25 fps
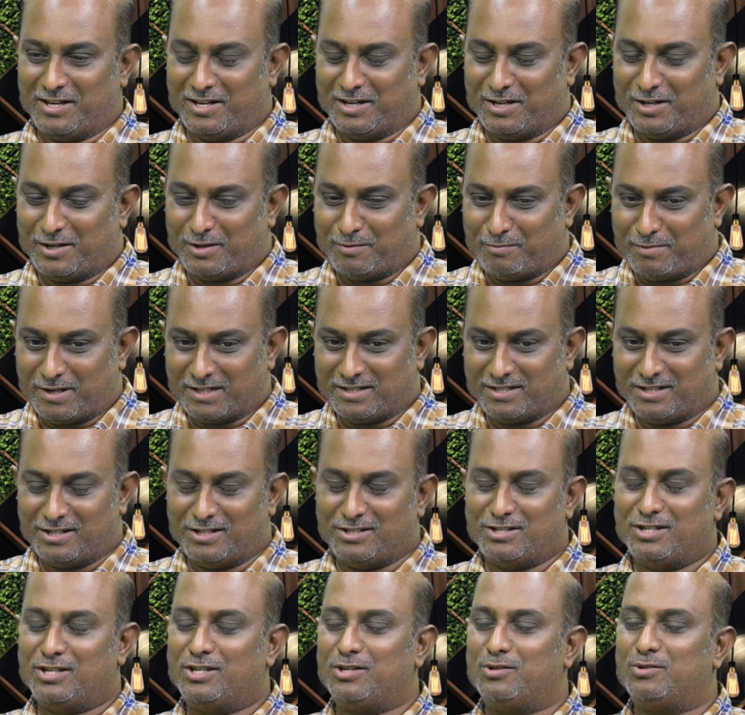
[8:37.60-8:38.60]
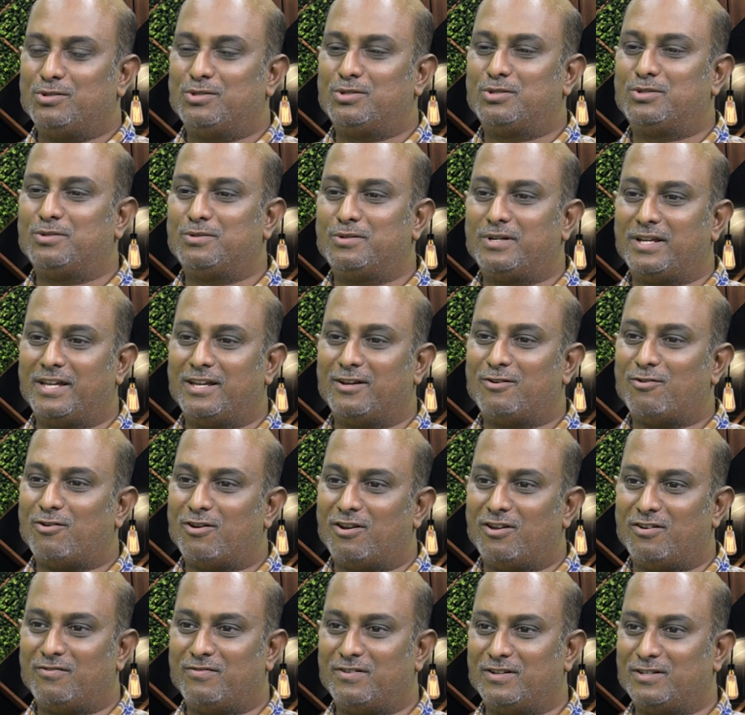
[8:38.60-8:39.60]
Patriji used to take
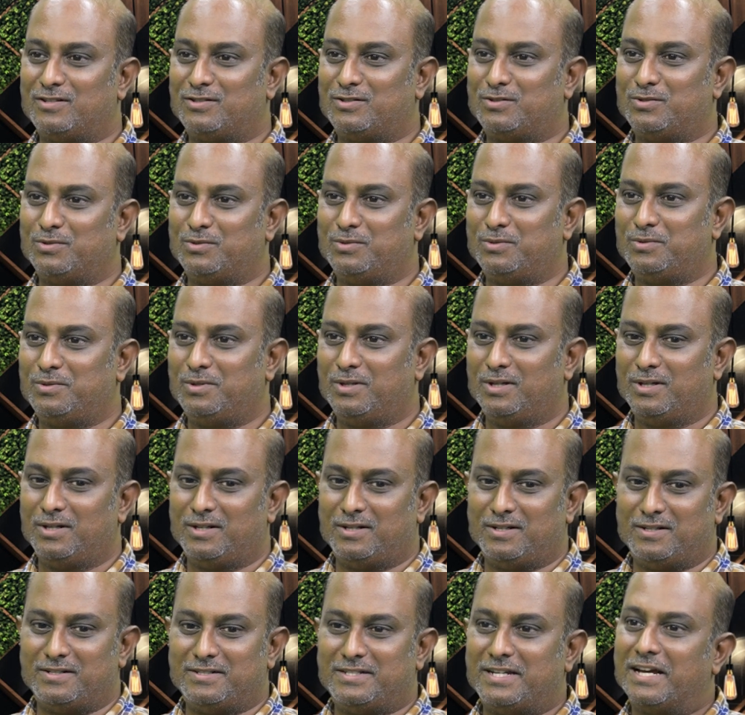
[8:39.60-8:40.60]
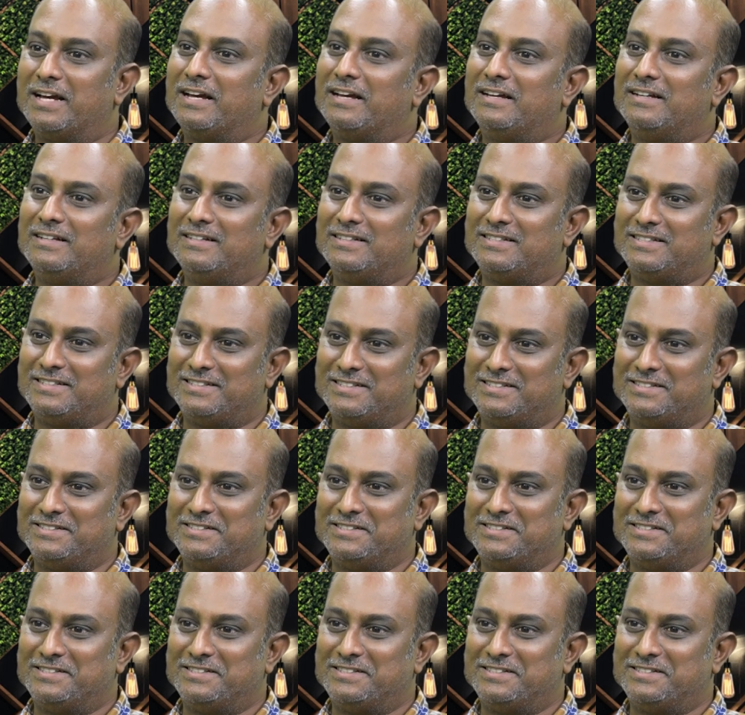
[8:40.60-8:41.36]
all of us to jungles,